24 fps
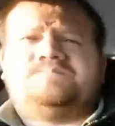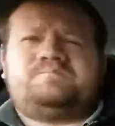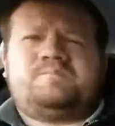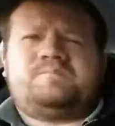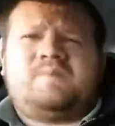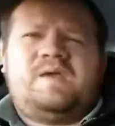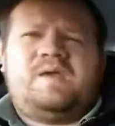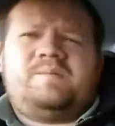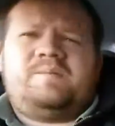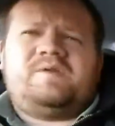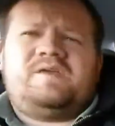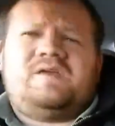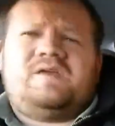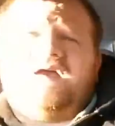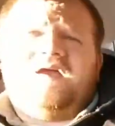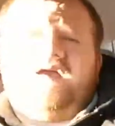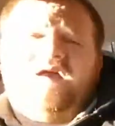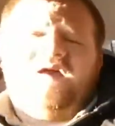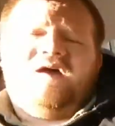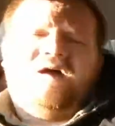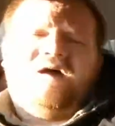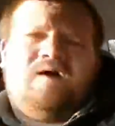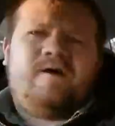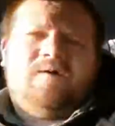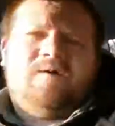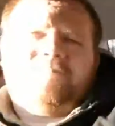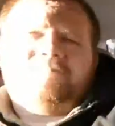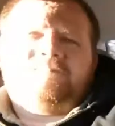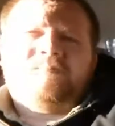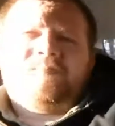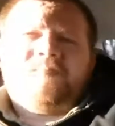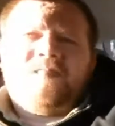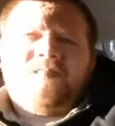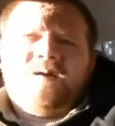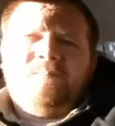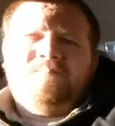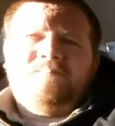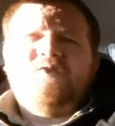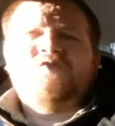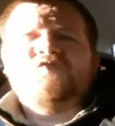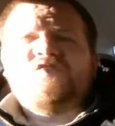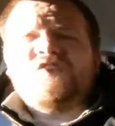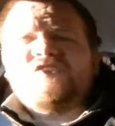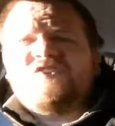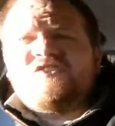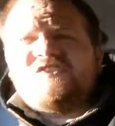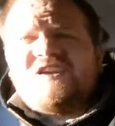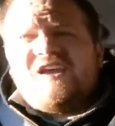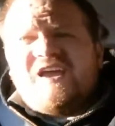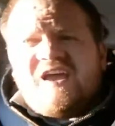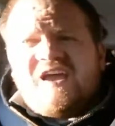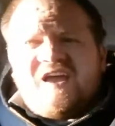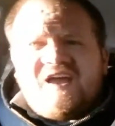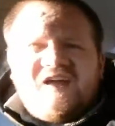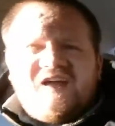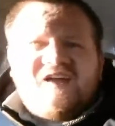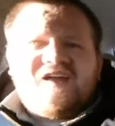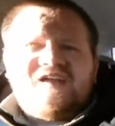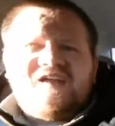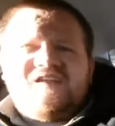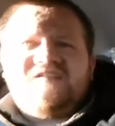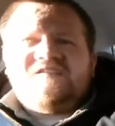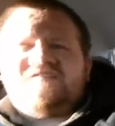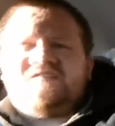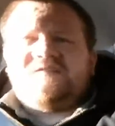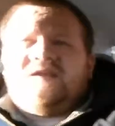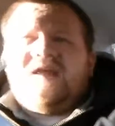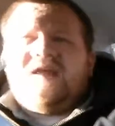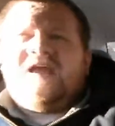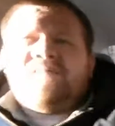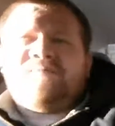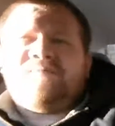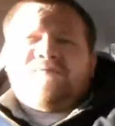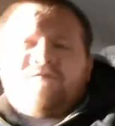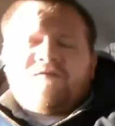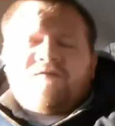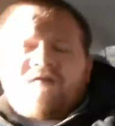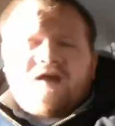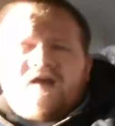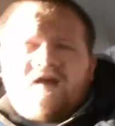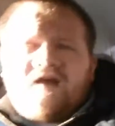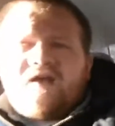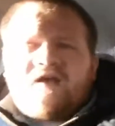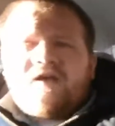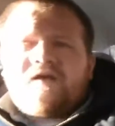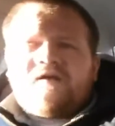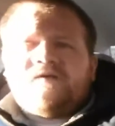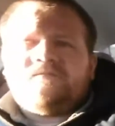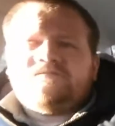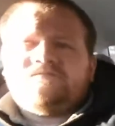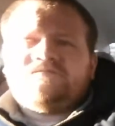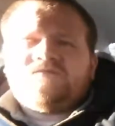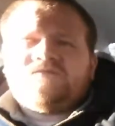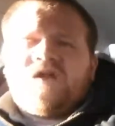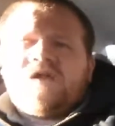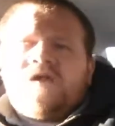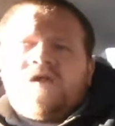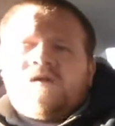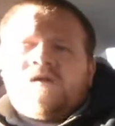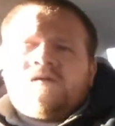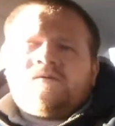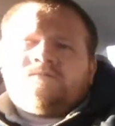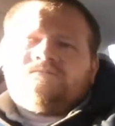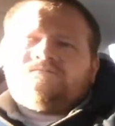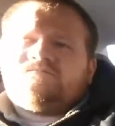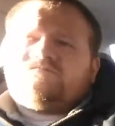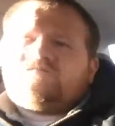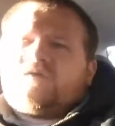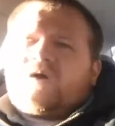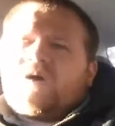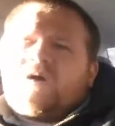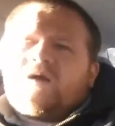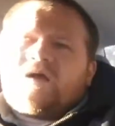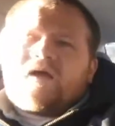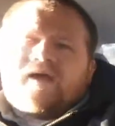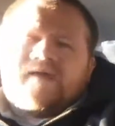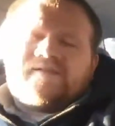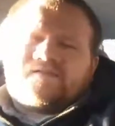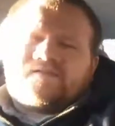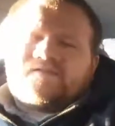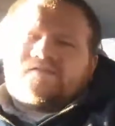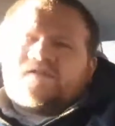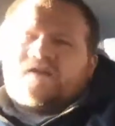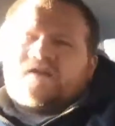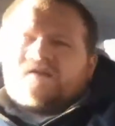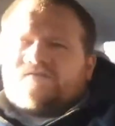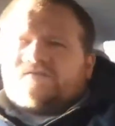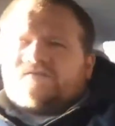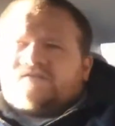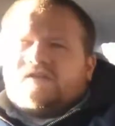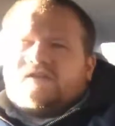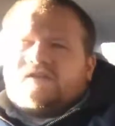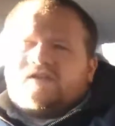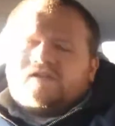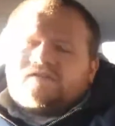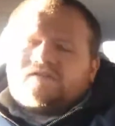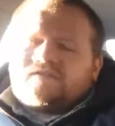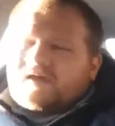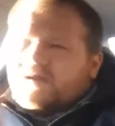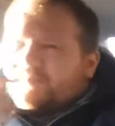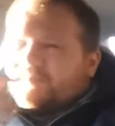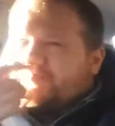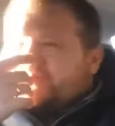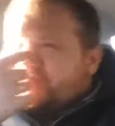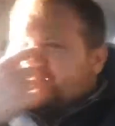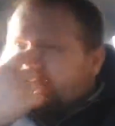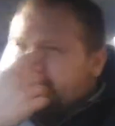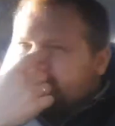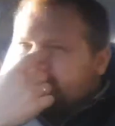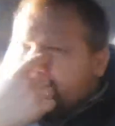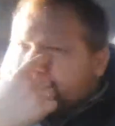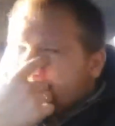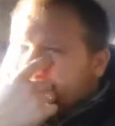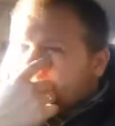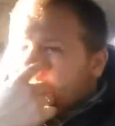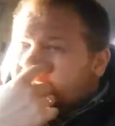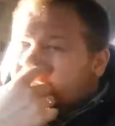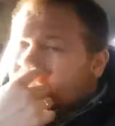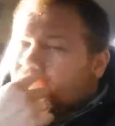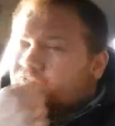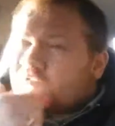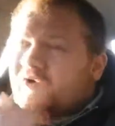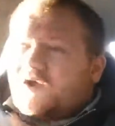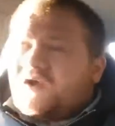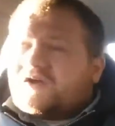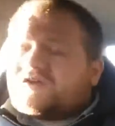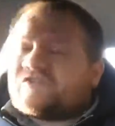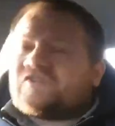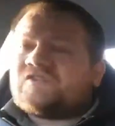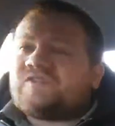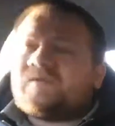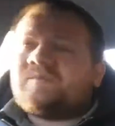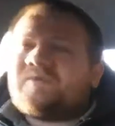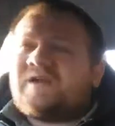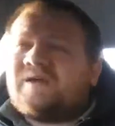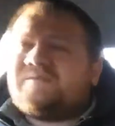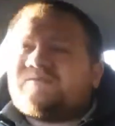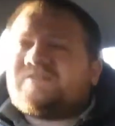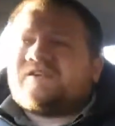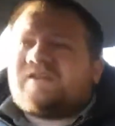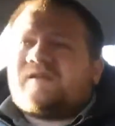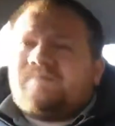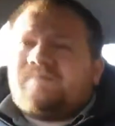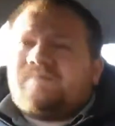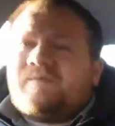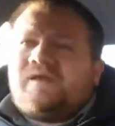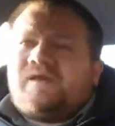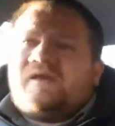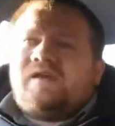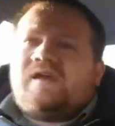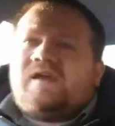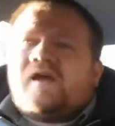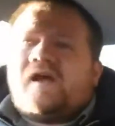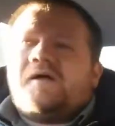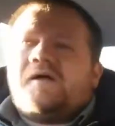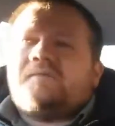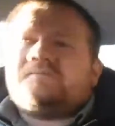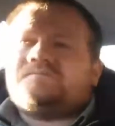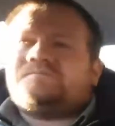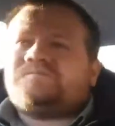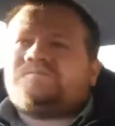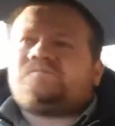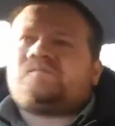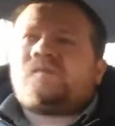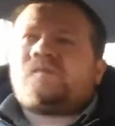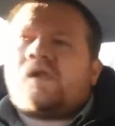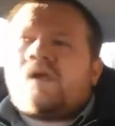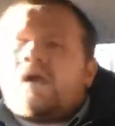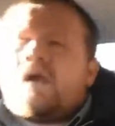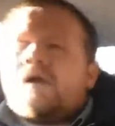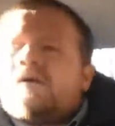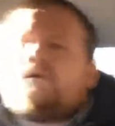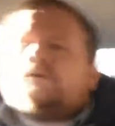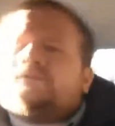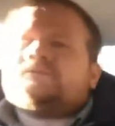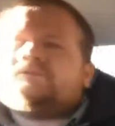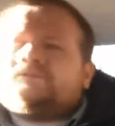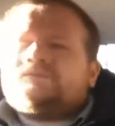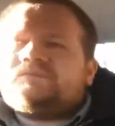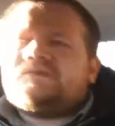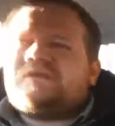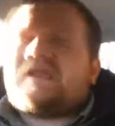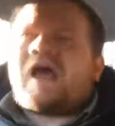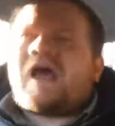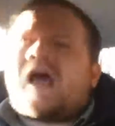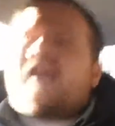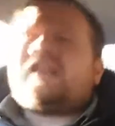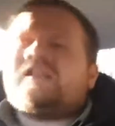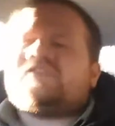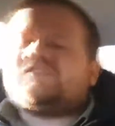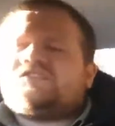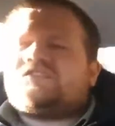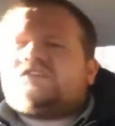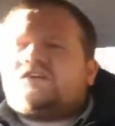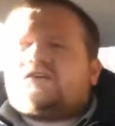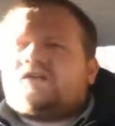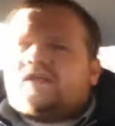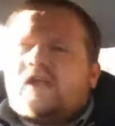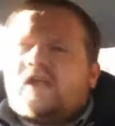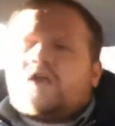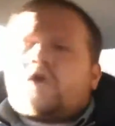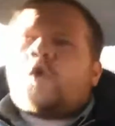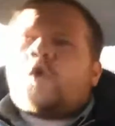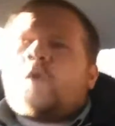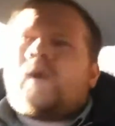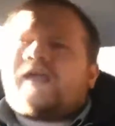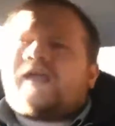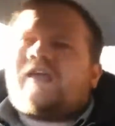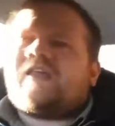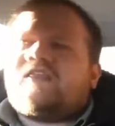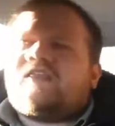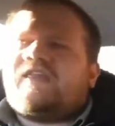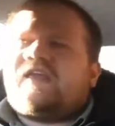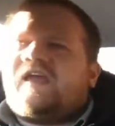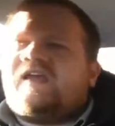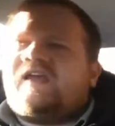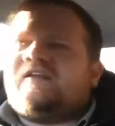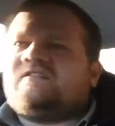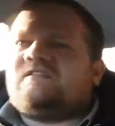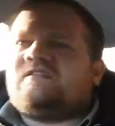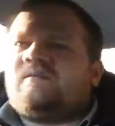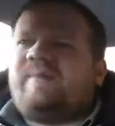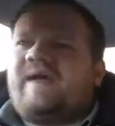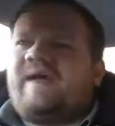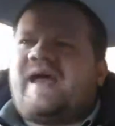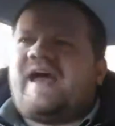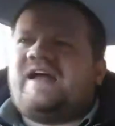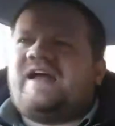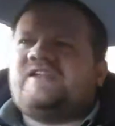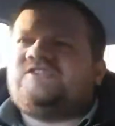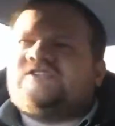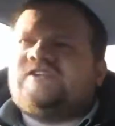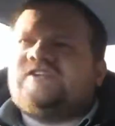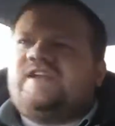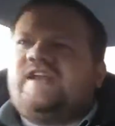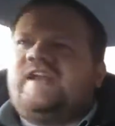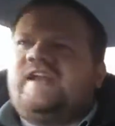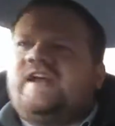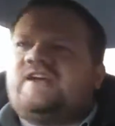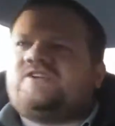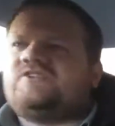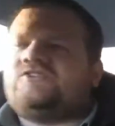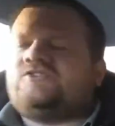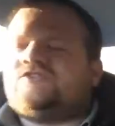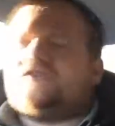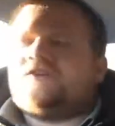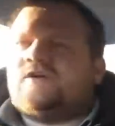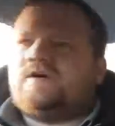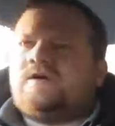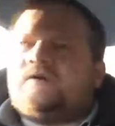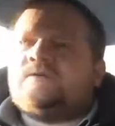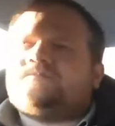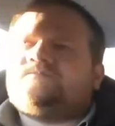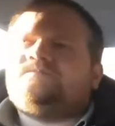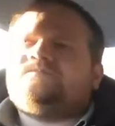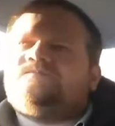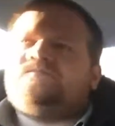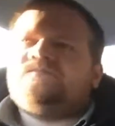maybe a music stand, an amplifier, all kinds of stuff sitting on top of this rug. So sometimes it can be not necessarily a quick thing to patch in an extra